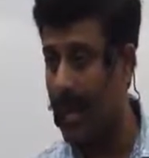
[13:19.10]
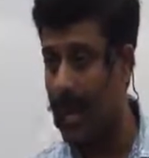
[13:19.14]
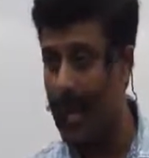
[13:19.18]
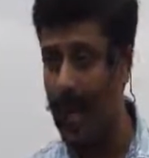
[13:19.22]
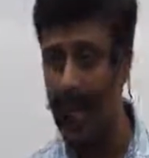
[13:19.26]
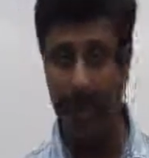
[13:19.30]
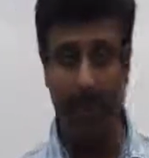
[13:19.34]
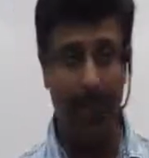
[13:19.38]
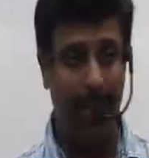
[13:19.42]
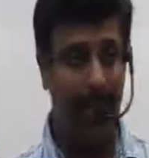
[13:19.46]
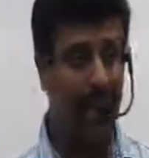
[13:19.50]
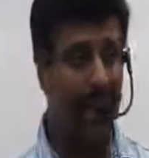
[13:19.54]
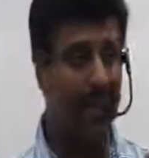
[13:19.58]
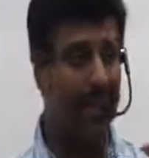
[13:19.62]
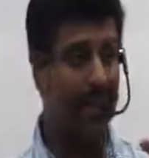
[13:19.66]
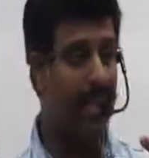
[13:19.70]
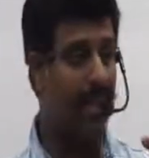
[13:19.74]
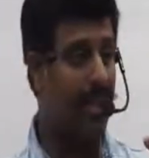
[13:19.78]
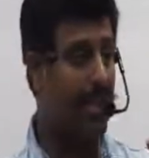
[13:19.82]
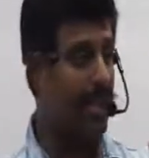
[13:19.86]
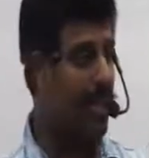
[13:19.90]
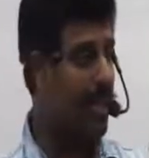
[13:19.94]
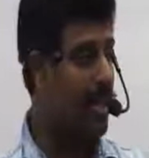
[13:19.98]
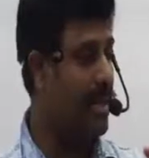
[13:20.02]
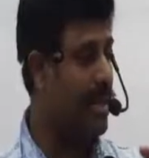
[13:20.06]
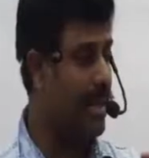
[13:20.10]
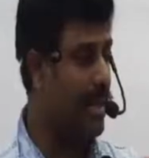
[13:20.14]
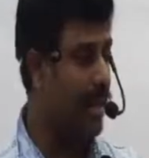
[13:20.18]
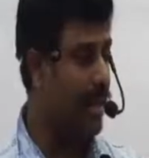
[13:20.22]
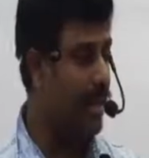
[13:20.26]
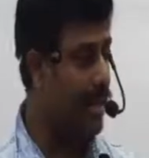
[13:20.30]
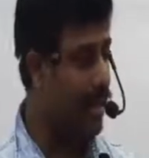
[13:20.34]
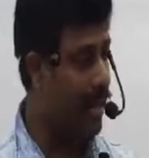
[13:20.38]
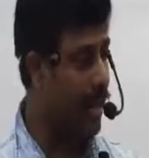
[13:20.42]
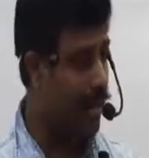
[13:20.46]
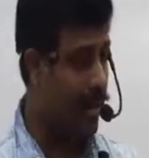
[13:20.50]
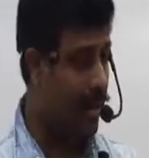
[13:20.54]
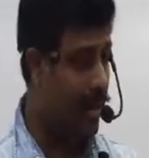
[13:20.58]
I place the chips in
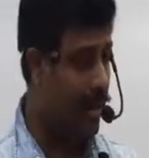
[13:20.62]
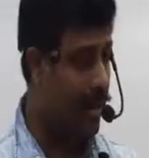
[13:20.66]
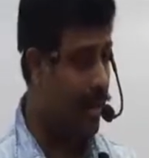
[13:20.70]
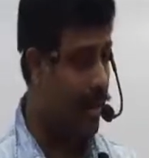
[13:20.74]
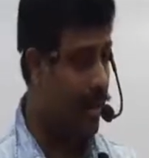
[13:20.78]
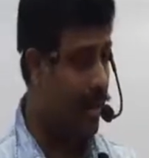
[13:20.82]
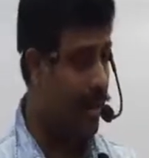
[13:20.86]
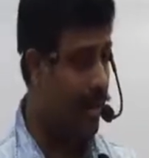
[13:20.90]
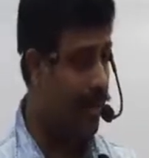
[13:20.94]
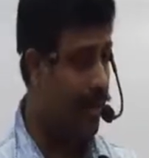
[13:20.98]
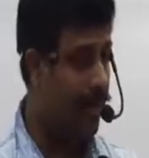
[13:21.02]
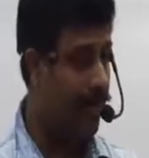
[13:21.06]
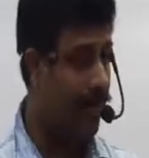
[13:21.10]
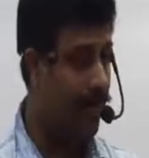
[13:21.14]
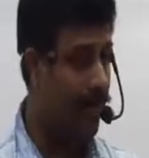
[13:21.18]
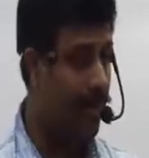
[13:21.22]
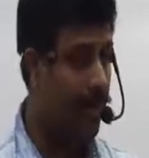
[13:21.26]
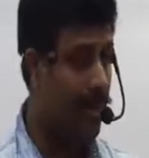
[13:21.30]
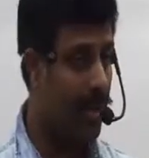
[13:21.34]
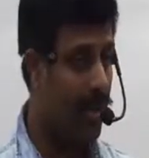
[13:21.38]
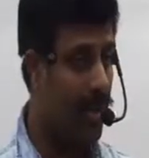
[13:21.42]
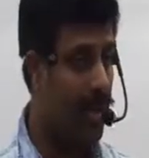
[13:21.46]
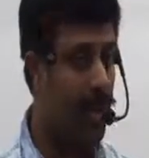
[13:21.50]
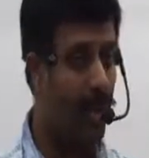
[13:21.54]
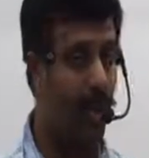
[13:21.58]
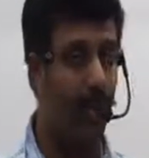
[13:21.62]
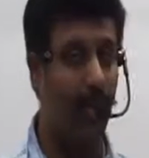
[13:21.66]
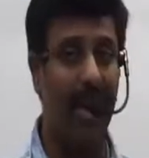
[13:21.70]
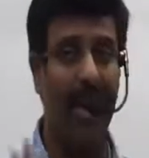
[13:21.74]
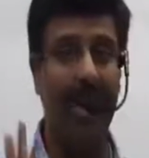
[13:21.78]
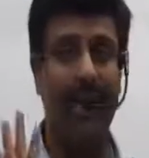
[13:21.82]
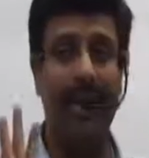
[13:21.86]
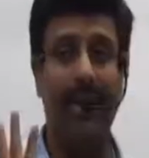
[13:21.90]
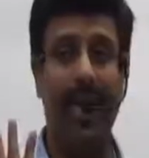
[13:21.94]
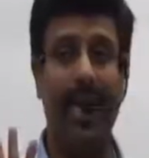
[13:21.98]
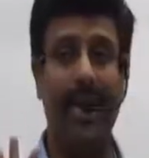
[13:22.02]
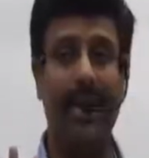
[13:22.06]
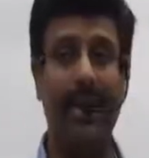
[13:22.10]
the container. So
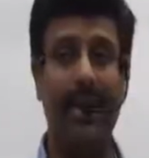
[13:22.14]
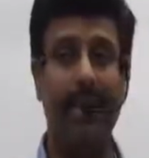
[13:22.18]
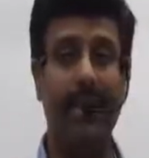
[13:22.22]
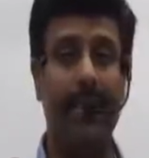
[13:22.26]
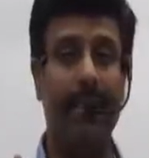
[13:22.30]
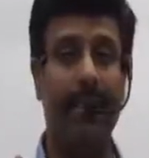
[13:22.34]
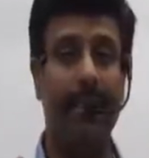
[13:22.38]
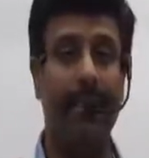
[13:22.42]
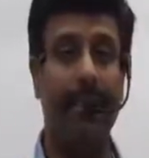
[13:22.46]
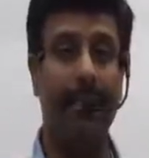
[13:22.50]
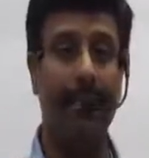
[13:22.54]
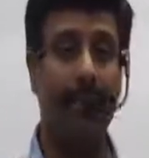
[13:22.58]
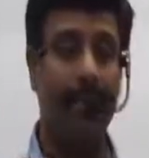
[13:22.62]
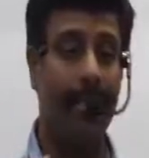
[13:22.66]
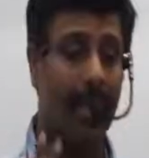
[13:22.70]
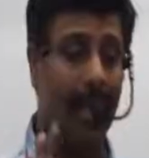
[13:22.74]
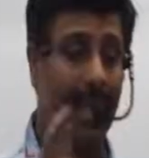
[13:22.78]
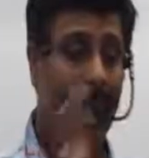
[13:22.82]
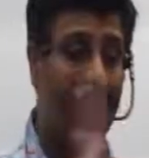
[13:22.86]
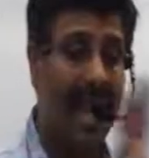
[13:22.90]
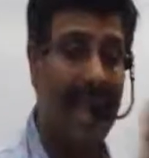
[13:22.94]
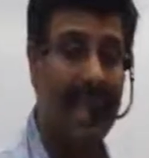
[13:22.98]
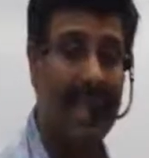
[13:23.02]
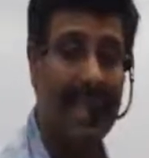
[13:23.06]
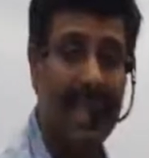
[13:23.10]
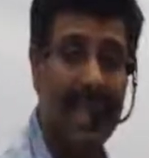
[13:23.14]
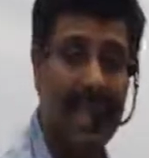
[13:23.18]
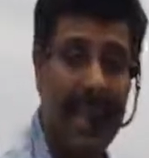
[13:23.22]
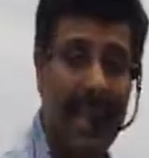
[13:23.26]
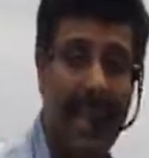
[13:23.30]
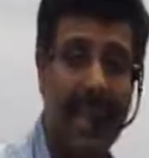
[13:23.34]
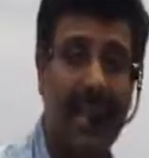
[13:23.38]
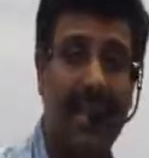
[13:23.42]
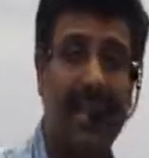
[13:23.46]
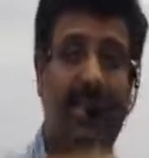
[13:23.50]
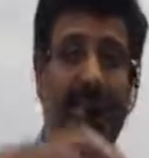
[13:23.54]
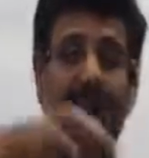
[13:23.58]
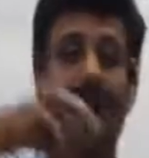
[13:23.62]
one way is I
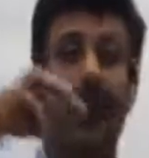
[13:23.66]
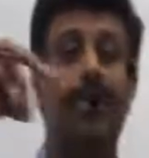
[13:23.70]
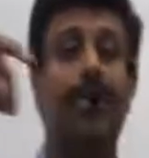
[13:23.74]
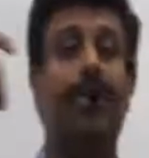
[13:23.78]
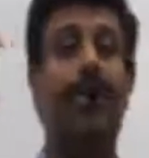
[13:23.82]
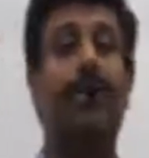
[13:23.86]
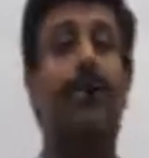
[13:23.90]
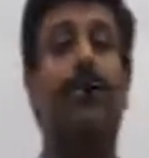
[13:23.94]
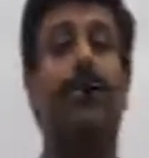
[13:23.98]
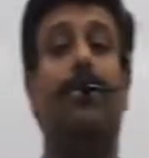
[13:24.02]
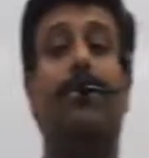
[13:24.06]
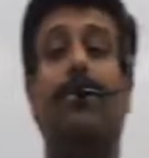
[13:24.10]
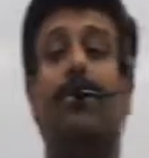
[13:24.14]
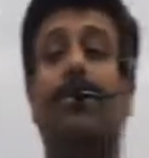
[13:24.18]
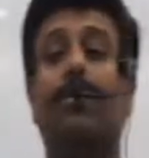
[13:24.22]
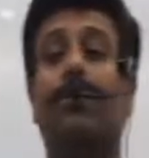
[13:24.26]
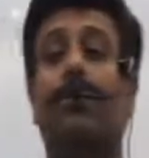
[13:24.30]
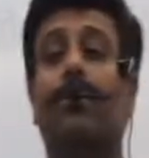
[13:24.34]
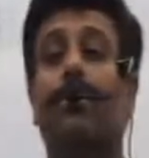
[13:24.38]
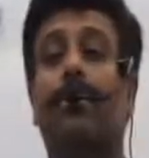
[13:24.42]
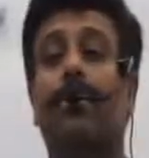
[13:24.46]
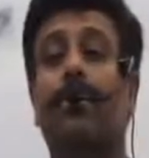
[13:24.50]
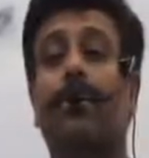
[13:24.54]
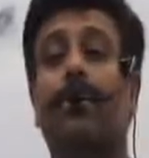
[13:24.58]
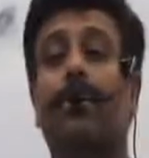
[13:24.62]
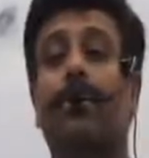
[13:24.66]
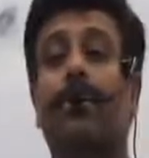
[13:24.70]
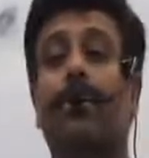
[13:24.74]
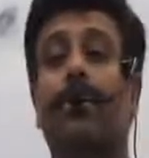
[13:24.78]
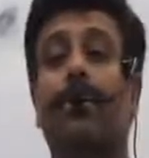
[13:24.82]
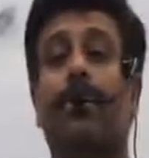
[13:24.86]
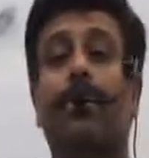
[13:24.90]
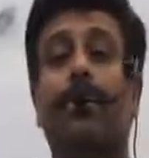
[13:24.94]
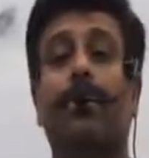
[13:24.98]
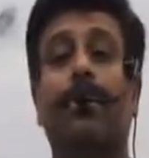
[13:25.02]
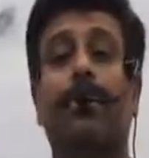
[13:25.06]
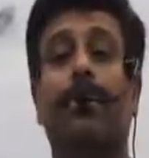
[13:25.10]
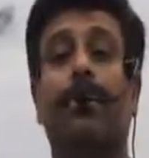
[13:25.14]
select the first.
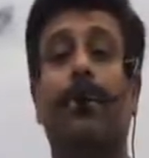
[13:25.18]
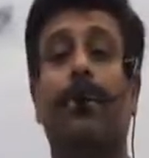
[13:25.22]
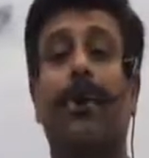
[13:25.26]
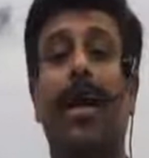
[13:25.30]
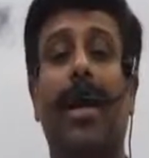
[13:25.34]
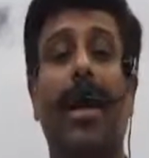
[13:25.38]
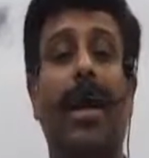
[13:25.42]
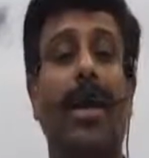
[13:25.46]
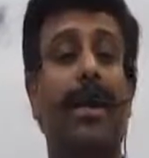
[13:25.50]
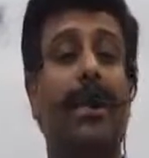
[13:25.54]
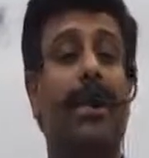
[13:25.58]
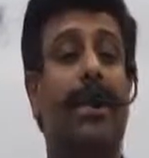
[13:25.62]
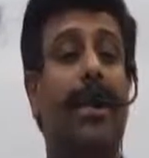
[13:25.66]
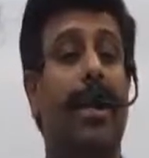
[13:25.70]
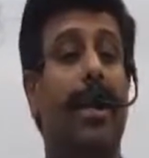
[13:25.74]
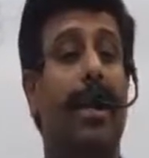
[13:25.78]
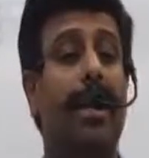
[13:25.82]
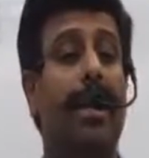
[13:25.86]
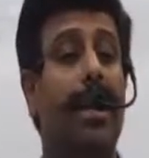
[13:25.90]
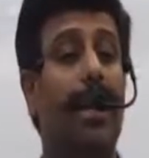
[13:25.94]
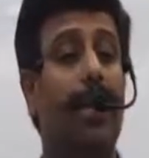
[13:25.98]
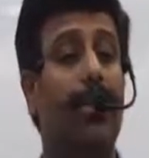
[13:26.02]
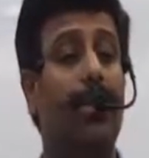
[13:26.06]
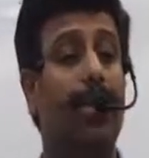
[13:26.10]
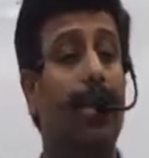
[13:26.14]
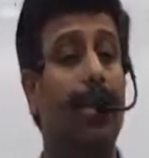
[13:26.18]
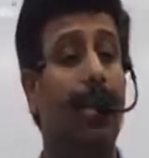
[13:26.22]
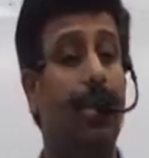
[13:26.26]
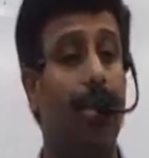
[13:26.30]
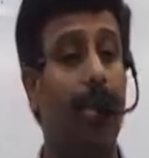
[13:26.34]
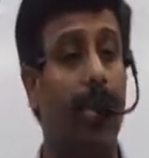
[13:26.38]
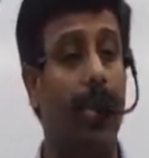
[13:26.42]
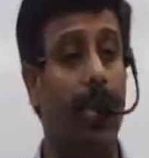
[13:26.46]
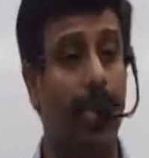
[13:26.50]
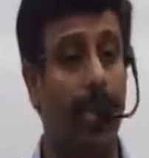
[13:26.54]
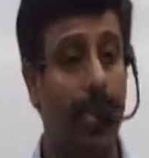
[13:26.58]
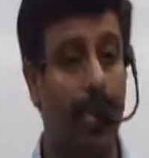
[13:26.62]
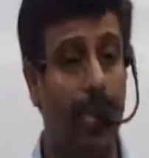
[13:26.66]
Let us say it comes
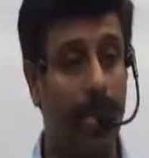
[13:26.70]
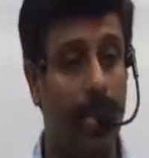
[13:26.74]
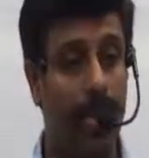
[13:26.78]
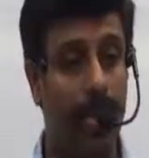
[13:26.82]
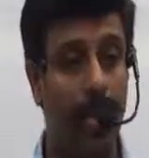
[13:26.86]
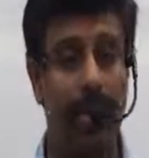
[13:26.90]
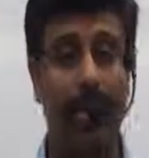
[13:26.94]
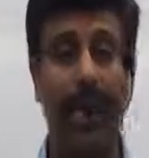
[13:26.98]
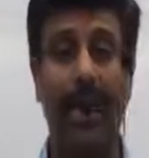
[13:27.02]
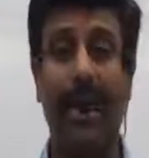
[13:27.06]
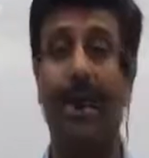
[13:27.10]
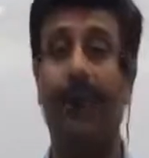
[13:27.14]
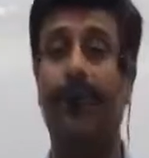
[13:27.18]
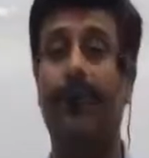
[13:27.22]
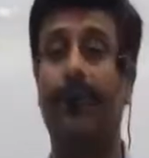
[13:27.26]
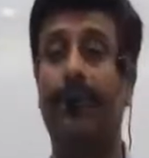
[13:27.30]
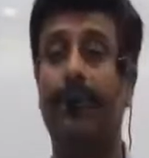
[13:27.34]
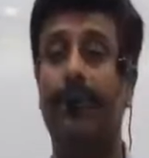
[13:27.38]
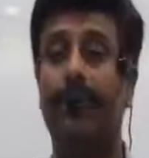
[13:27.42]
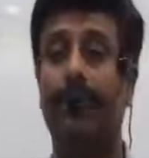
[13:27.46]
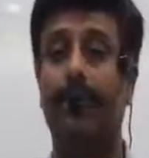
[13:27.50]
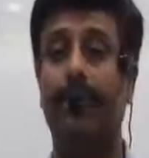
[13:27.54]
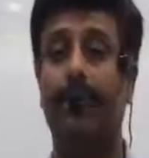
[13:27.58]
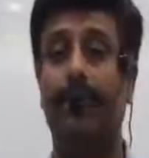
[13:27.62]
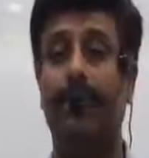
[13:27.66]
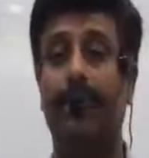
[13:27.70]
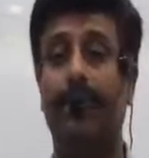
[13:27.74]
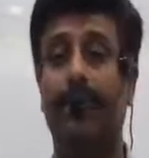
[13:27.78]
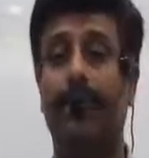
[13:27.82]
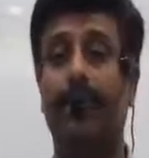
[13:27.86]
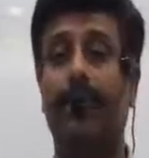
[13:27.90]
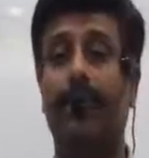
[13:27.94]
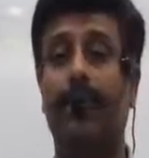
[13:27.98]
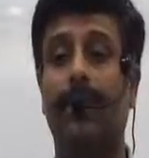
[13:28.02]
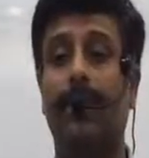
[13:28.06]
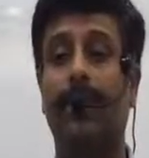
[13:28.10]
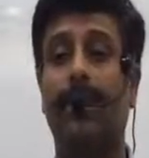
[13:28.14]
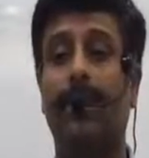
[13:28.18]
to Uday.
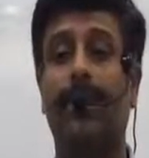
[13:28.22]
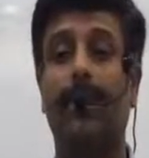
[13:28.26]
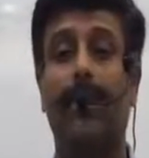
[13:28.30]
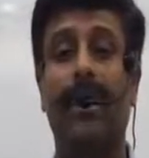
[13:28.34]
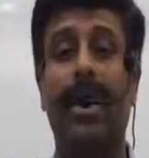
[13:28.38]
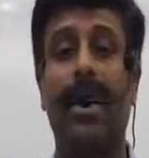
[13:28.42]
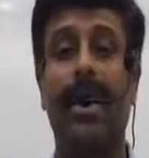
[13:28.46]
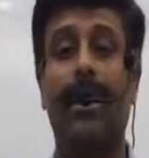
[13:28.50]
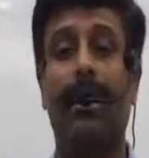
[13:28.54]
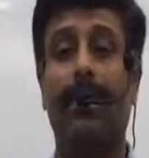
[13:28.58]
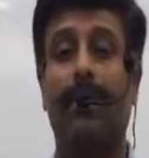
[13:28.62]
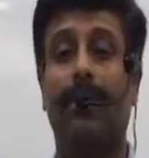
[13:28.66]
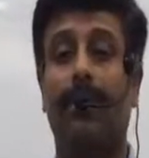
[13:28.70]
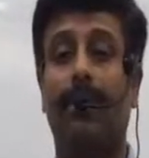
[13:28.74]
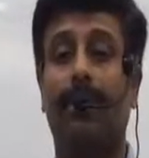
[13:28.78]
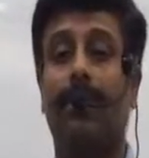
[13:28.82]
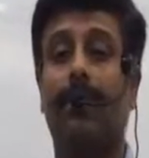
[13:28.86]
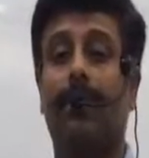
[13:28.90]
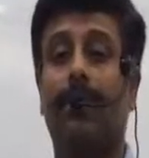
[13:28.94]
Then